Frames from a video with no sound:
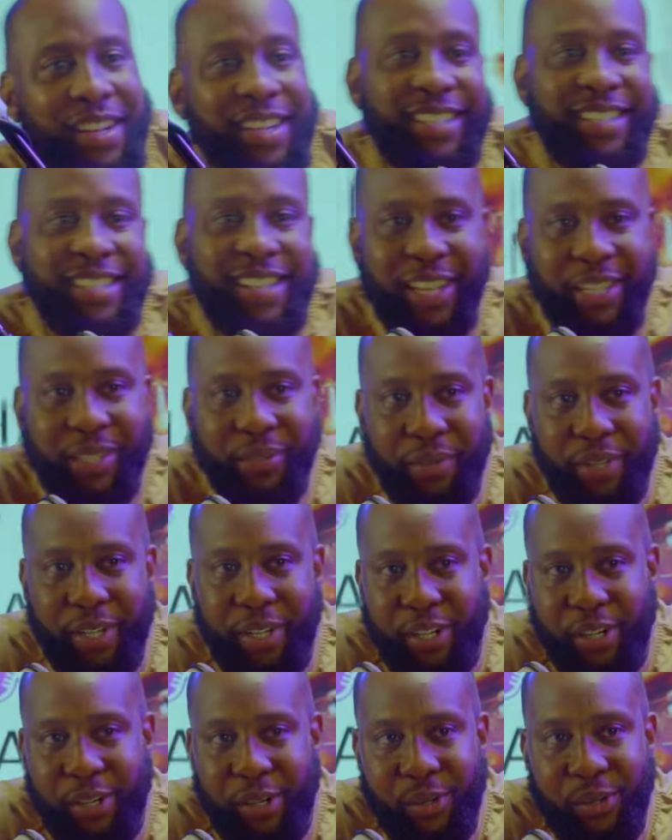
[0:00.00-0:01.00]
this next
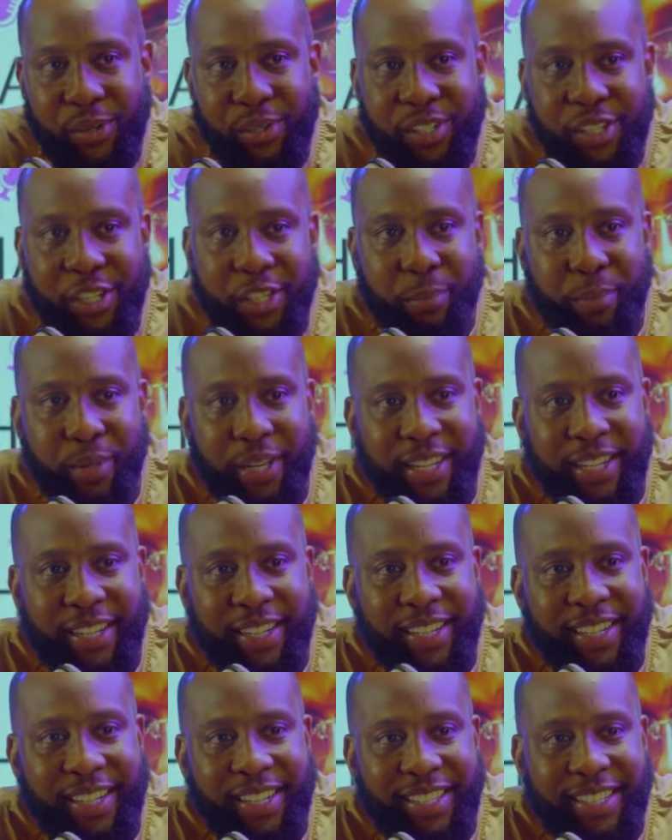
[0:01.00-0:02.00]
video, just play it.
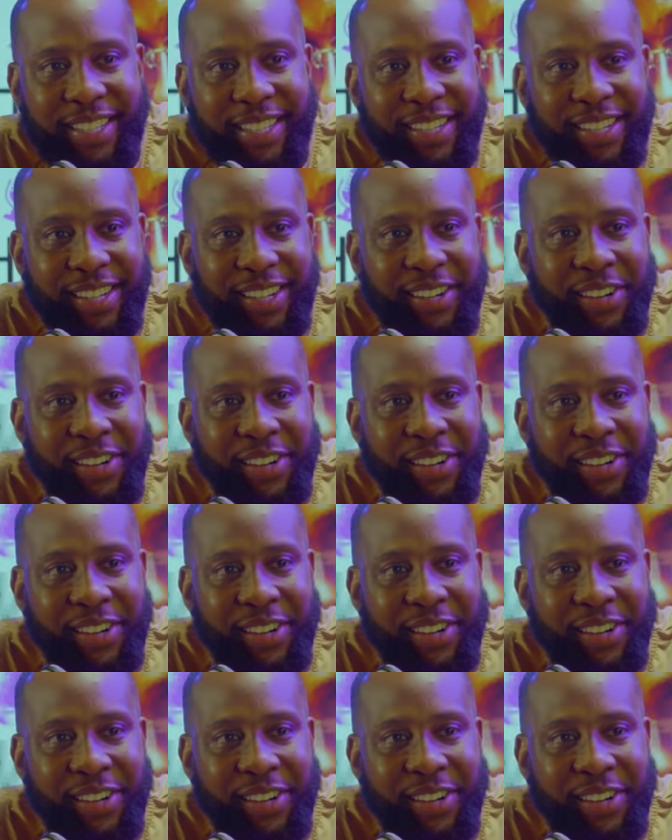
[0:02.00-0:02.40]
Let's see.